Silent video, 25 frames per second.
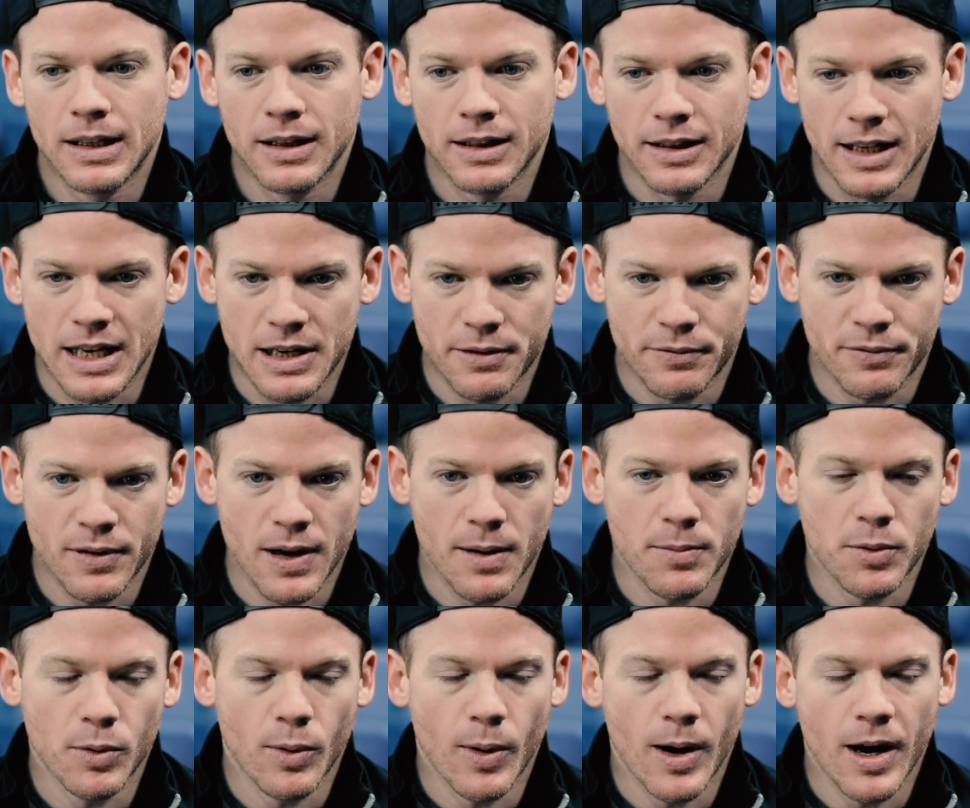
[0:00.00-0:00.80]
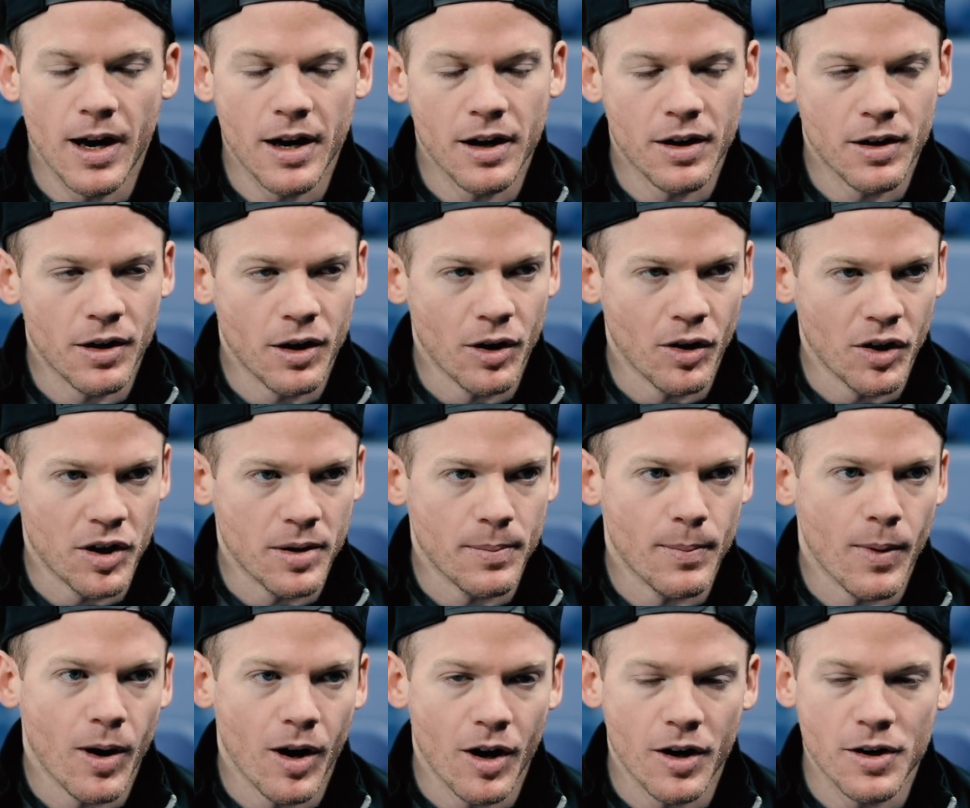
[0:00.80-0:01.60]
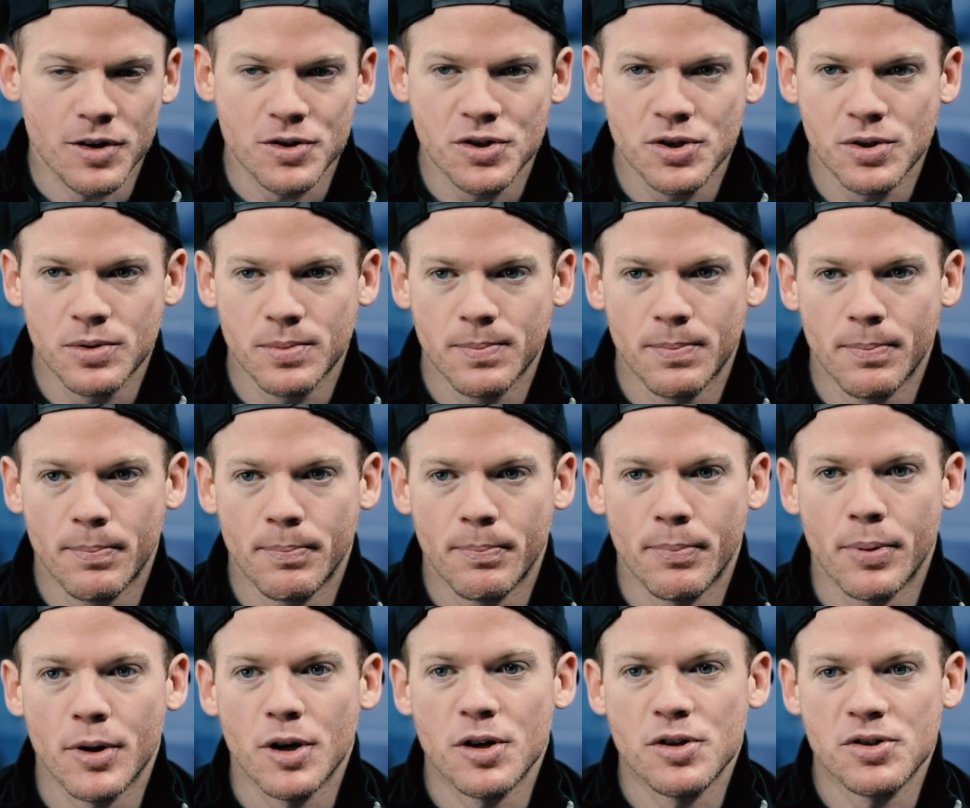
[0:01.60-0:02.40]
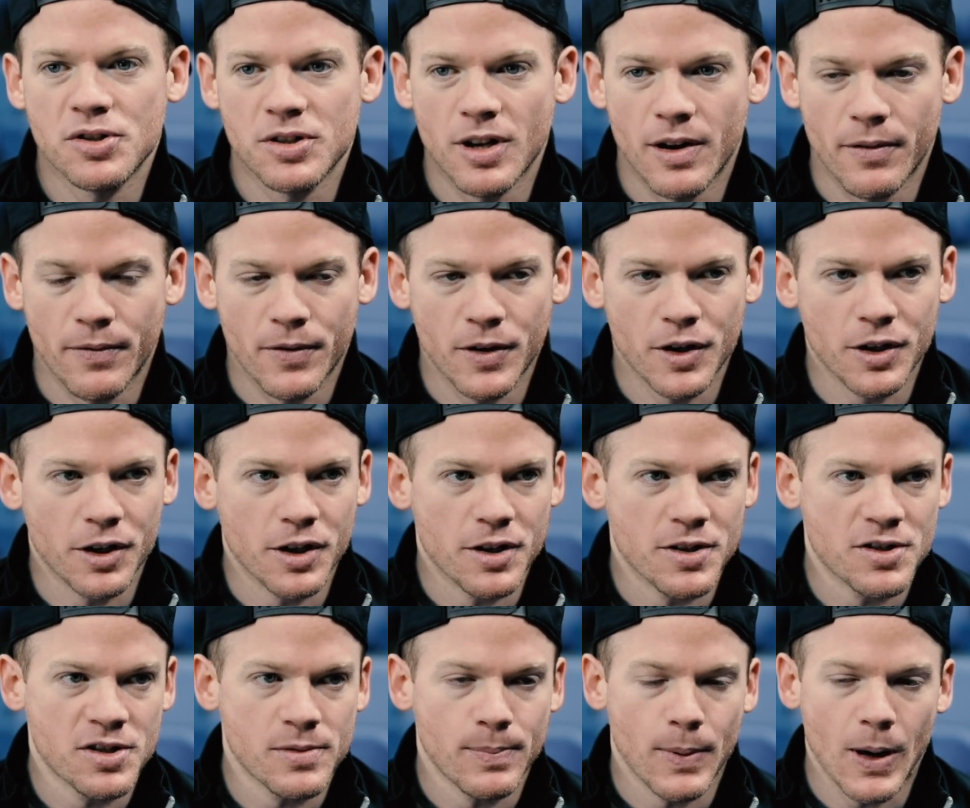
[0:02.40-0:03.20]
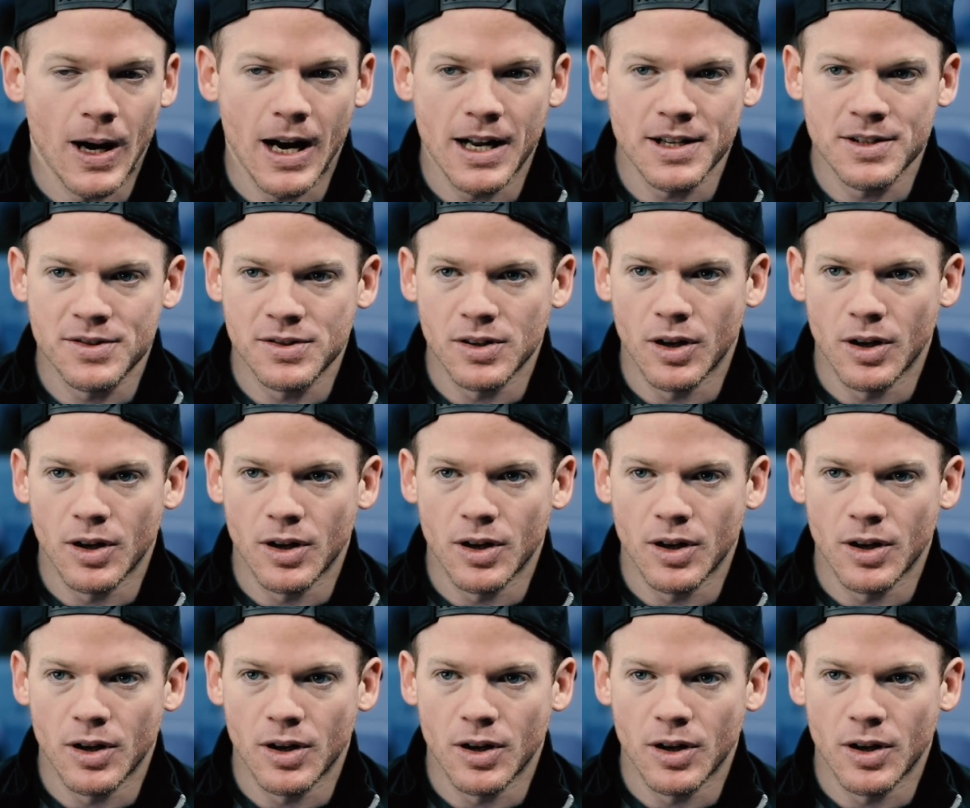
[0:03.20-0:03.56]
late February or early March, put yourself in a good spot.